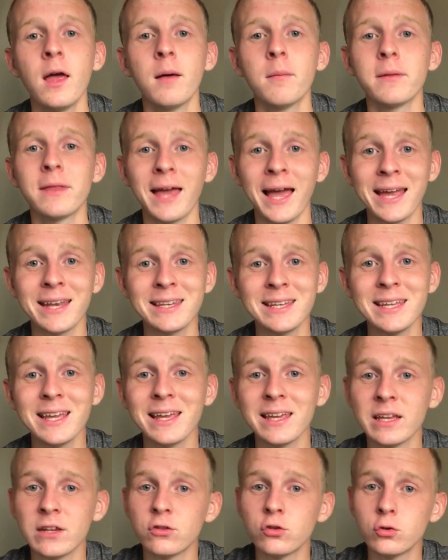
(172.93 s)
But the idea
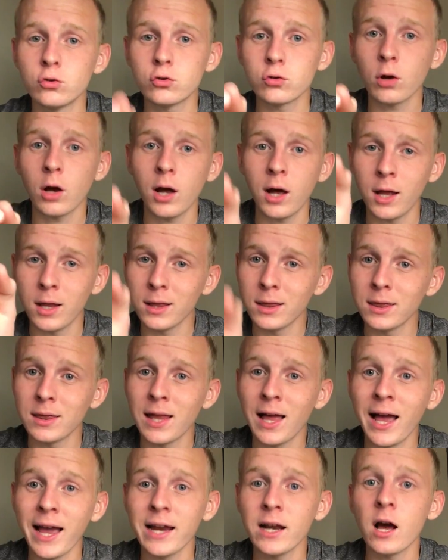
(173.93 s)
is you draw a
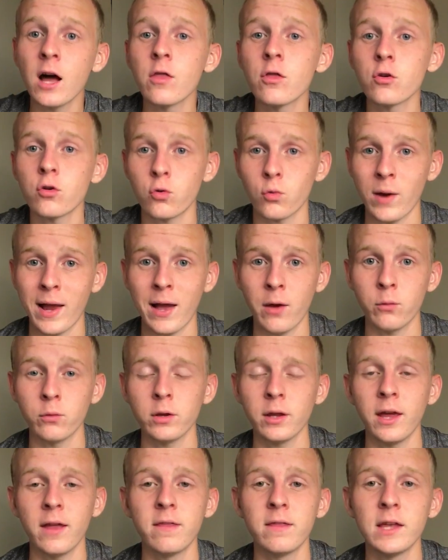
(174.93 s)
line on the ground,
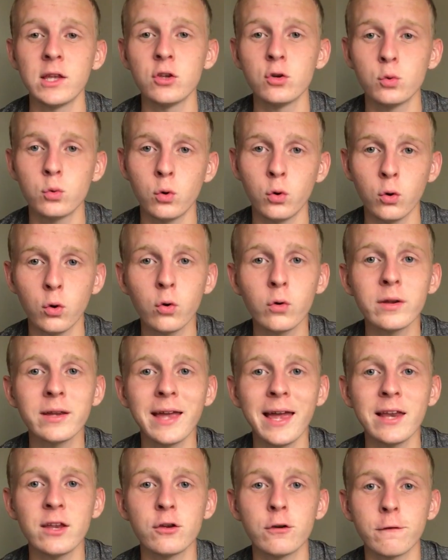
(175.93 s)
and then you
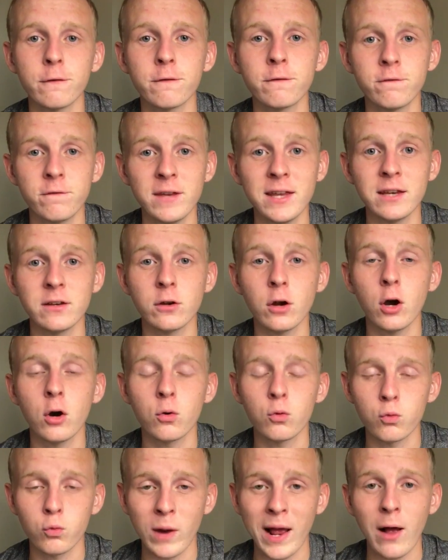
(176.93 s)
orient your feet
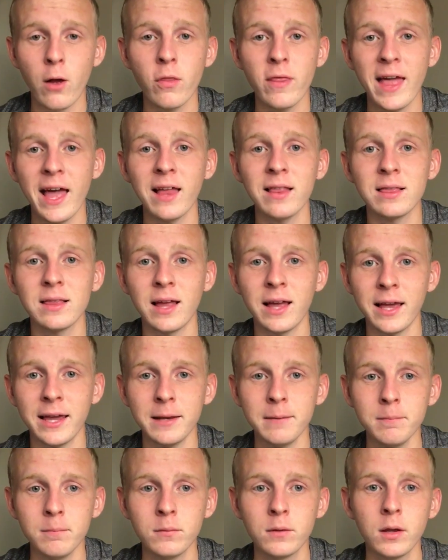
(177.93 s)
around that
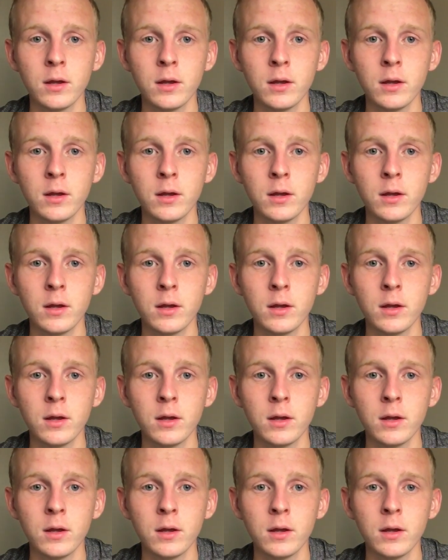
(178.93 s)
line